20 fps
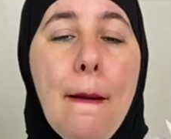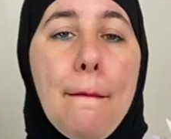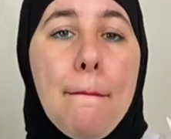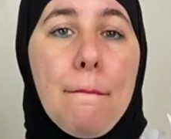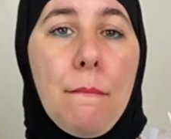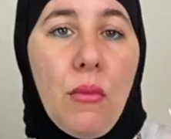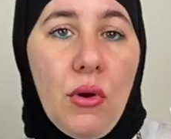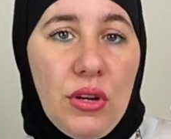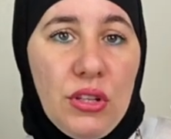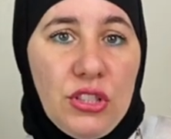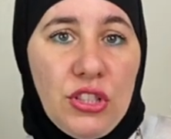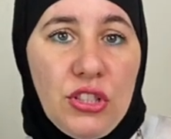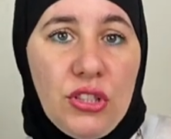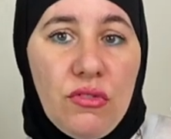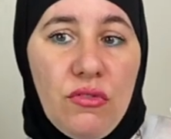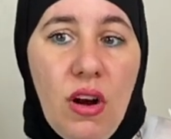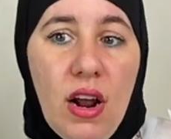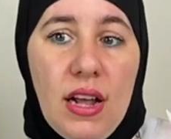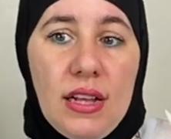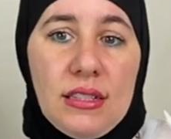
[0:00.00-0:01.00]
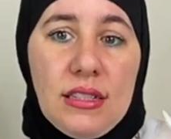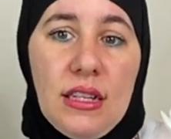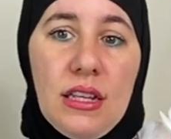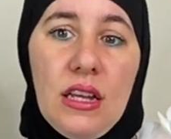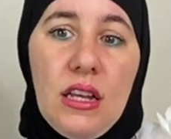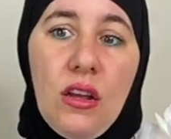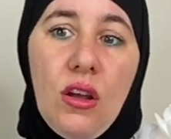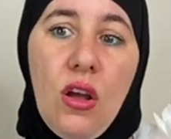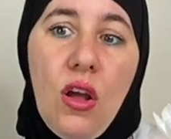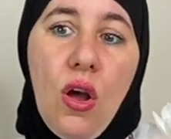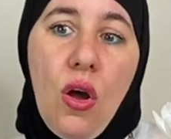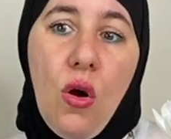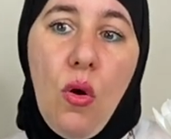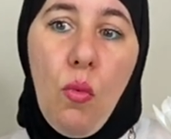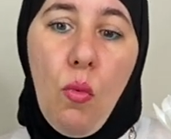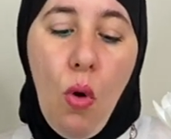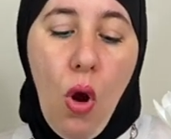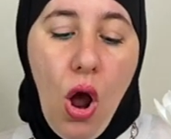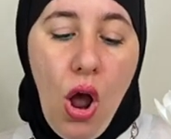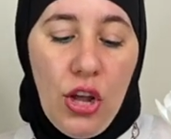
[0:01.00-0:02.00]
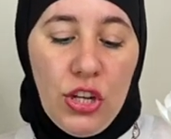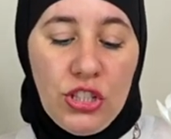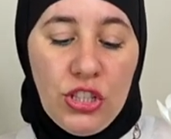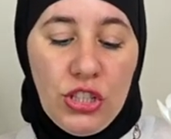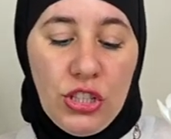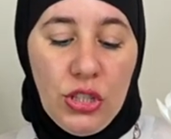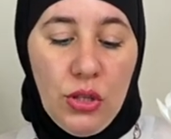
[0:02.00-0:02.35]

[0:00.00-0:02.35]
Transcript: moisturizing wash.